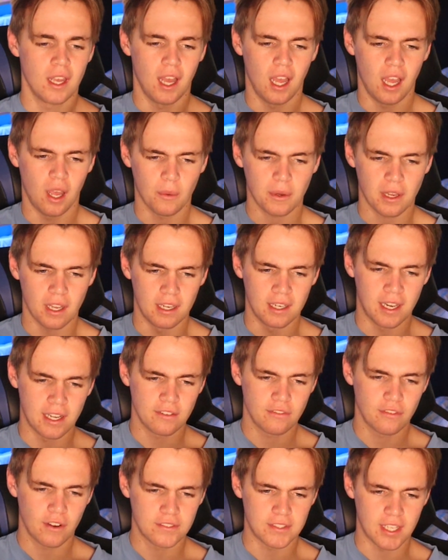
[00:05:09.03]
Uh, we get an
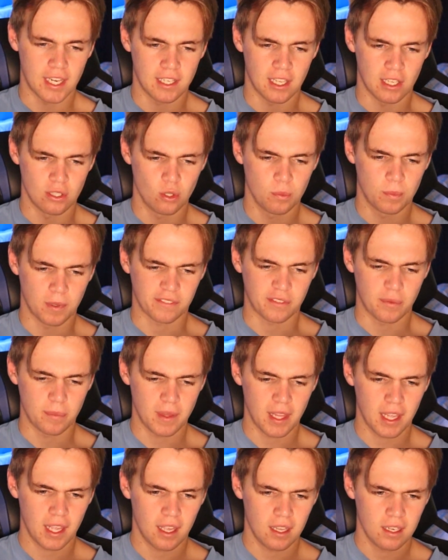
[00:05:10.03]
85 to 88 new pick from
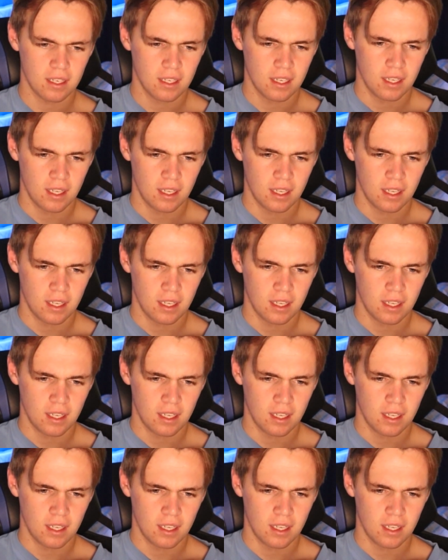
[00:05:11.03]
that.